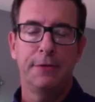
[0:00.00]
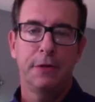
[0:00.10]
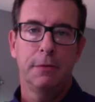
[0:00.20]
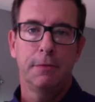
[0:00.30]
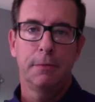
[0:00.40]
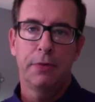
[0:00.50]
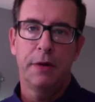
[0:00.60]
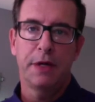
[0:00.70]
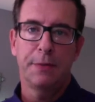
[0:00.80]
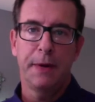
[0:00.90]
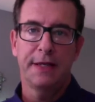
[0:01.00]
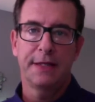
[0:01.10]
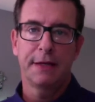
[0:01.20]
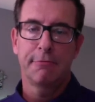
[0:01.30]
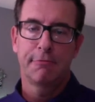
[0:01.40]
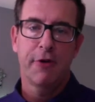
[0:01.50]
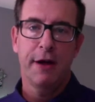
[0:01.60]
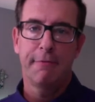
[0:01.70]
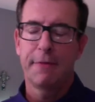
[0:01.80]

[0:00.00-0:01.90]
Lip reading: So pretty much basic, right?